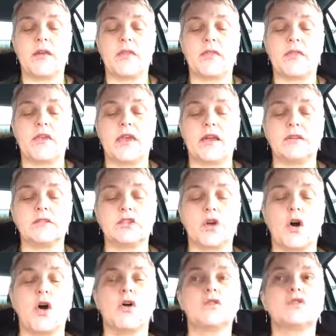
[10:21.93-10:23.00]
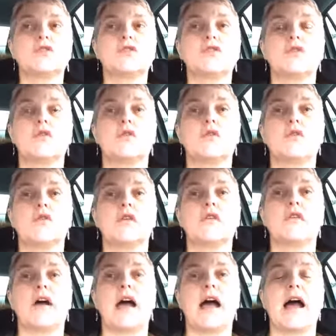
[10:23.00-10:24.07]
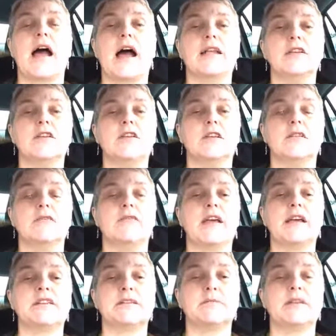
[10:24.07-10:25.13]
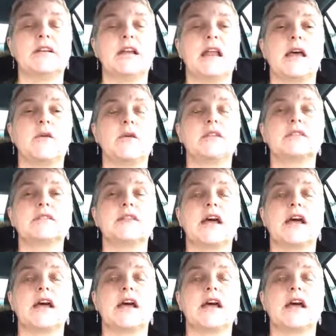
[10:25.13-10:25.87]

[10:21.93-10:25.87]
There's also annual investment allowance.